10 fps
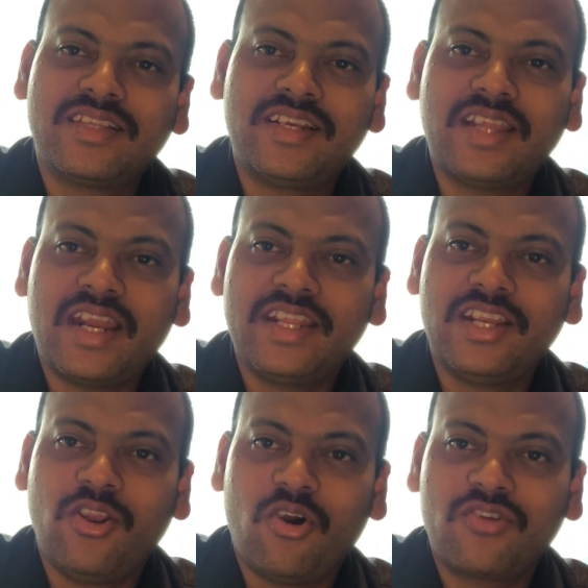didn't had
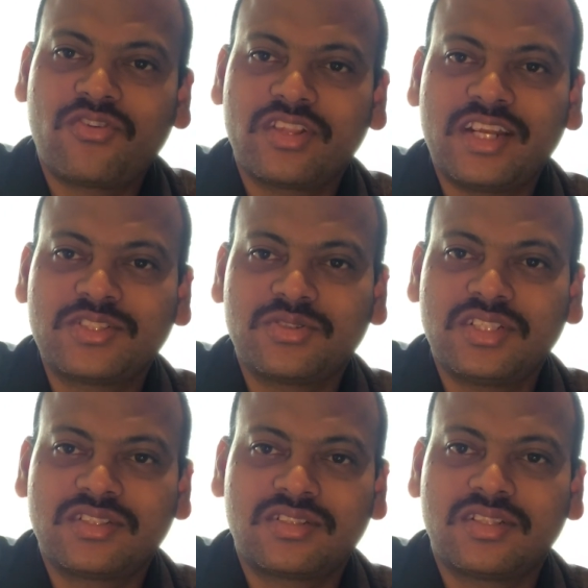any log for that, so
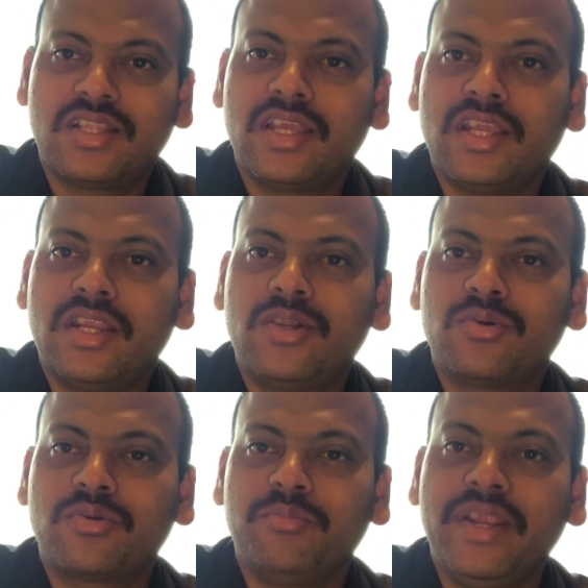just they
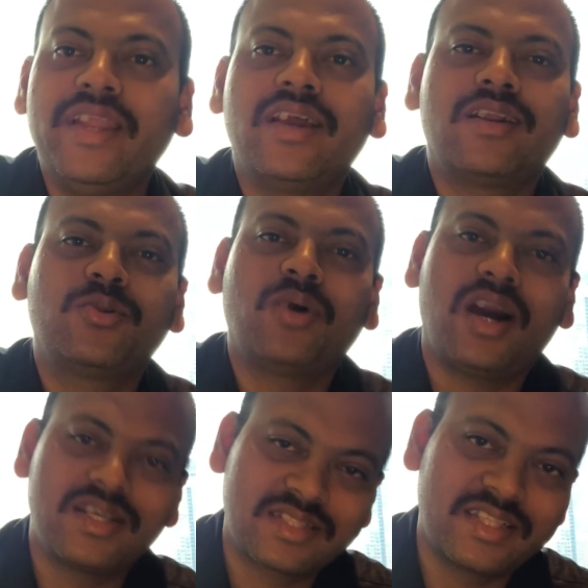took media to
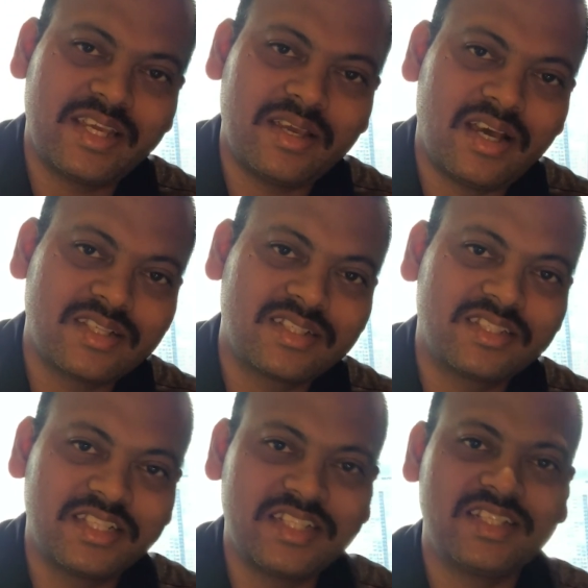ask the
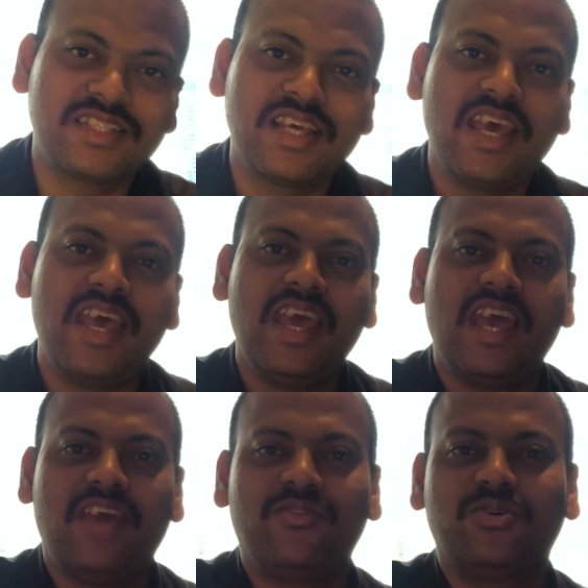citizens,
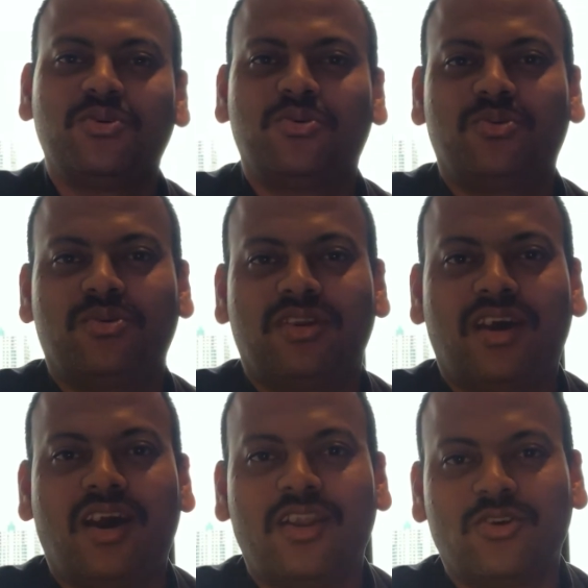have you
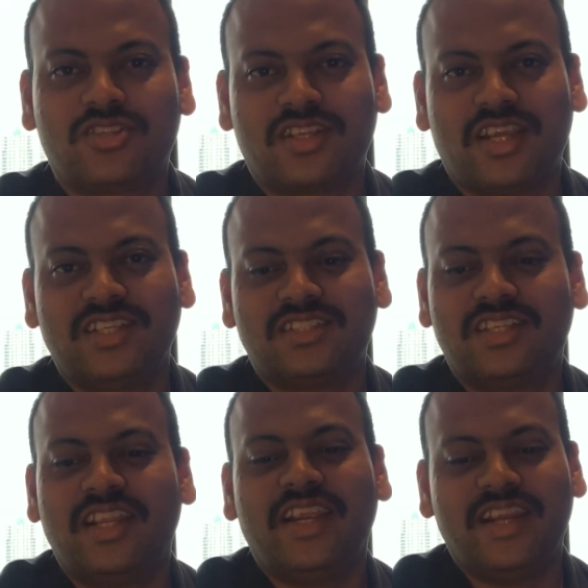
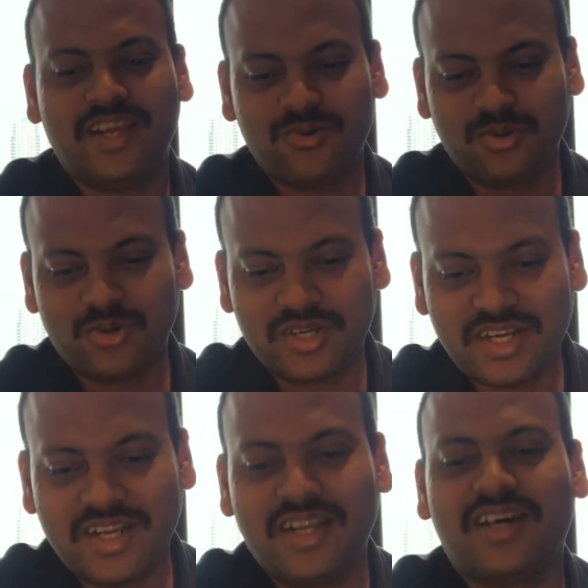unauthorizedly
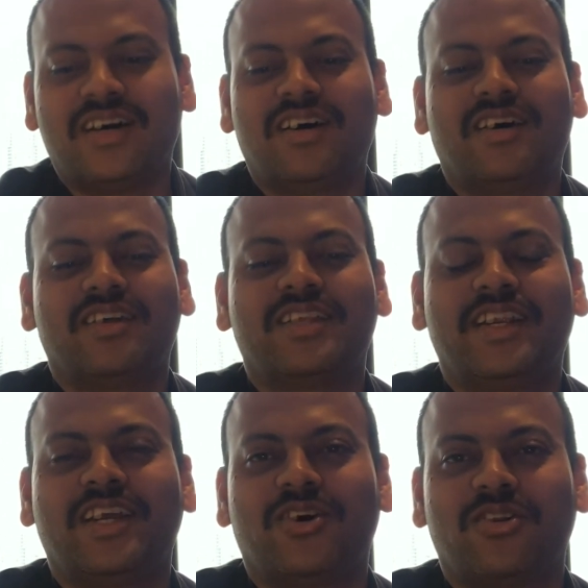downloaded the
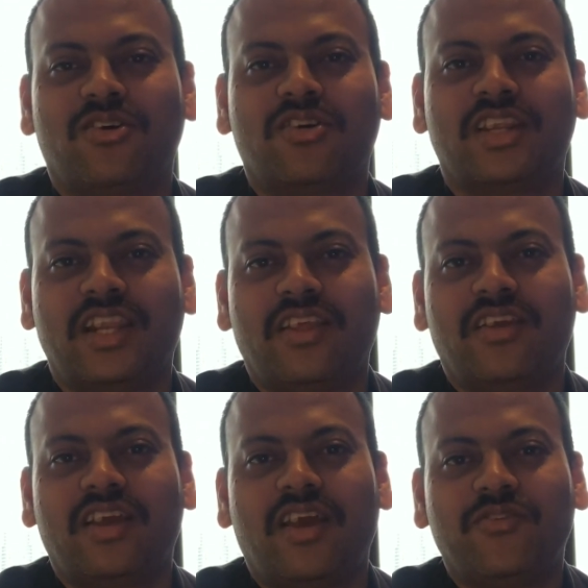data or not, and
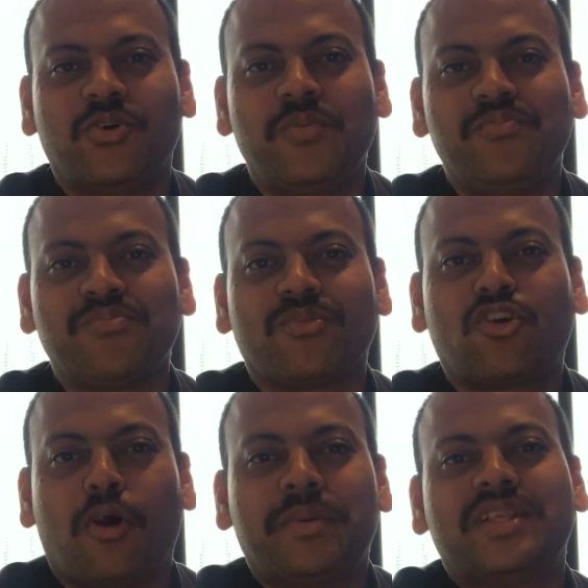have you
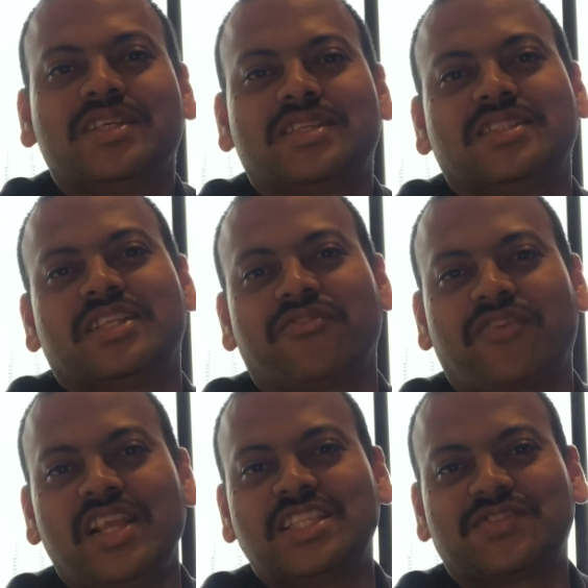copied the sensitive
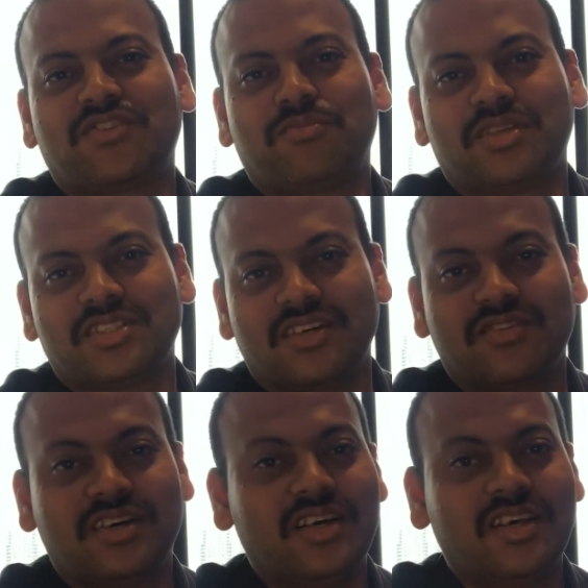files from the
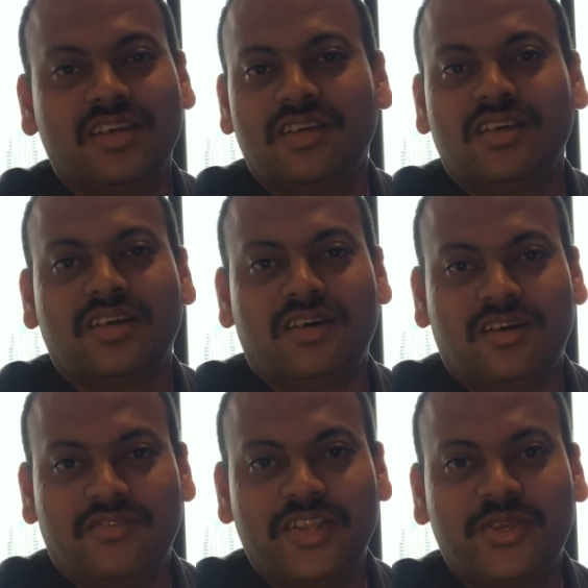server.
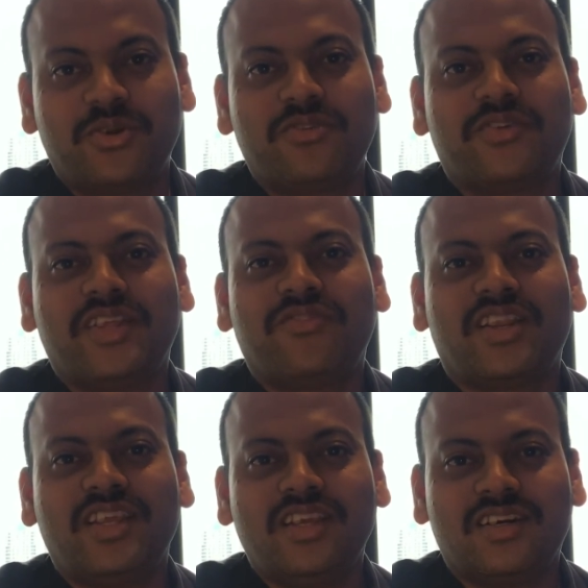Very cute, very
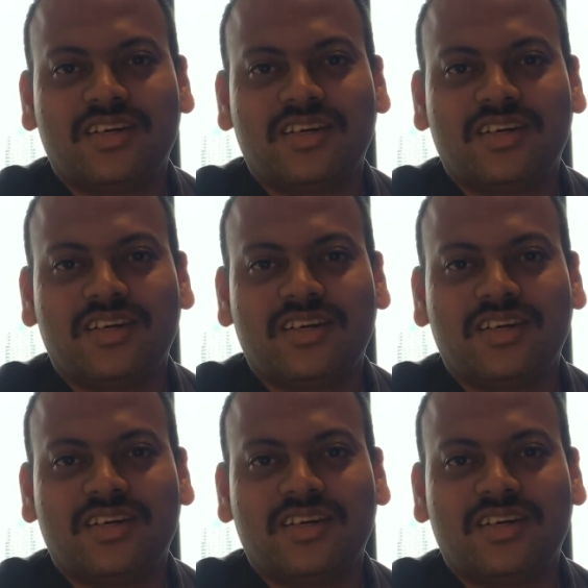funny.